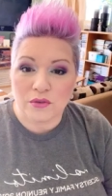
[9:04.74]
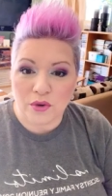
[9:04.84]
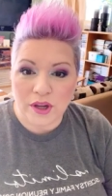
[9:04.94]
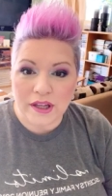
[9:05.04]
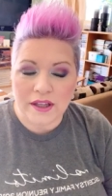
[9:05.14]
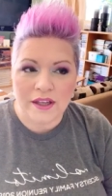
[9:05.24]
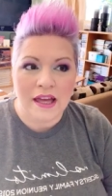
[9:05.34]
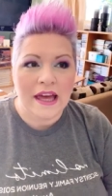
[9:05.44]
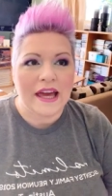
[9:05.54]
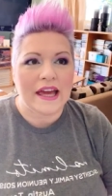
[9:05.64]
free.
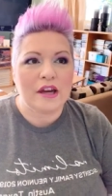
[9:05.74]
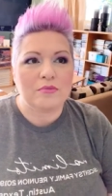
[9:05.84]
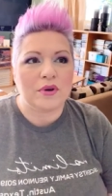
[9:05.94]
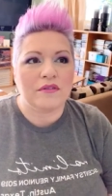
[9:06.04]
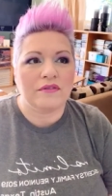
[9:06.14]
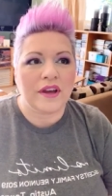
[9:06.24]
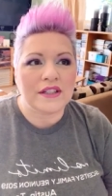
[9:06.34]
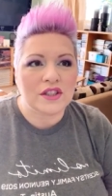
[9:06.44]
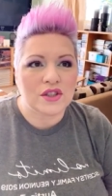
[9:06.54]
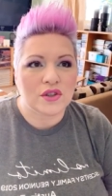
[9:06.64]
It
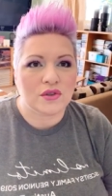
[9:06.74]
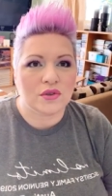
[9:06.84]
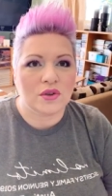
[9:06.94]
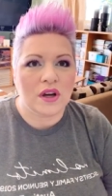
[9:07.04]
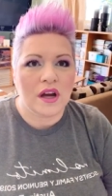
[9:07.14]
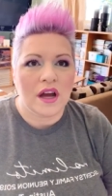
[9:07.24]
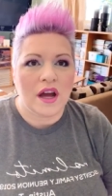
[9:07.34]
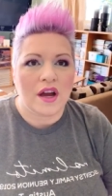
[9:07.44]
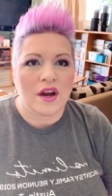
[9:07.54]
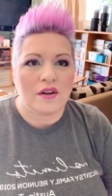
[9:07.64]
prevents you
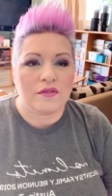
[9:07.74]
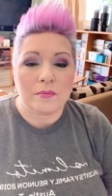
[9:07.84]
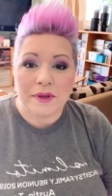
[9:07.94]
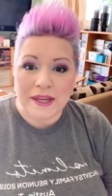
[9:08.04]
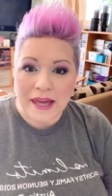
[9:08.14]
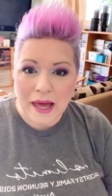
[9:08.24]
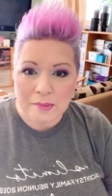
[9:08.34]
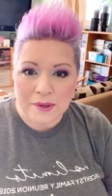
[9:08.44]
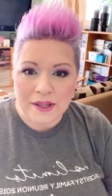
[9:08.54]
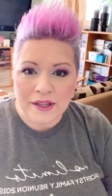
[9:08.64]
from being
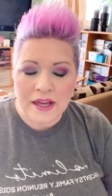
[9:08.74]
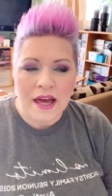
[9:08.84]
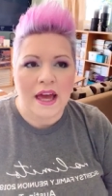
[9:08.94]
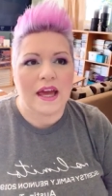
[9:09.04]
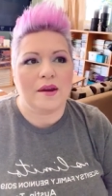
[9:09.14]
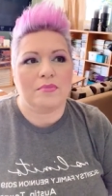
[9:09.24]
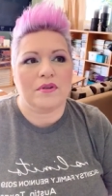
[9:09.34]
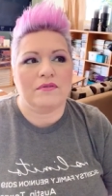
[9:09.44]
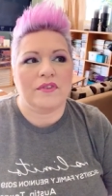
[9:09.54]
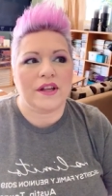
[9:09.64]
happy. It
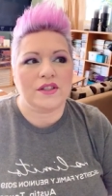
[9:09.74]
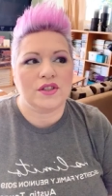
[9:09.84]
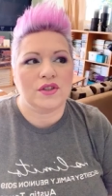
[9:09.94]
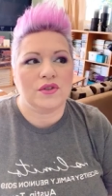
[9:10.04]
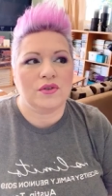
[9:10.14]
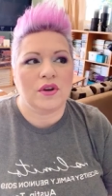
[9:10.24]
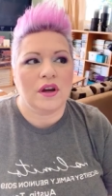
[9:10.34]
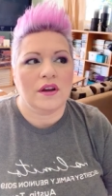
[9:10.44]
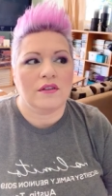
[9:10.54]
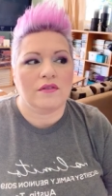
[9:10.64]
prevents you
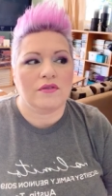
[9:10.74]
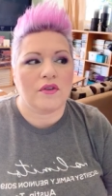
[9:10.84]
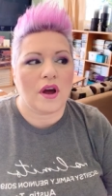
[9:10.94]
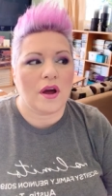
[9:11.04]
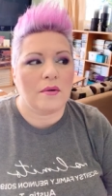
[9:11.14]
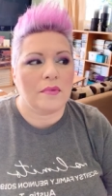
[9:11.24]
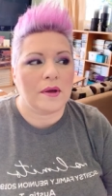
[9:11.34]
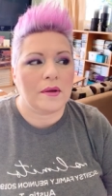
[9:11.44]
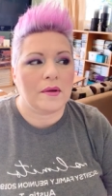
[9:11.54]
from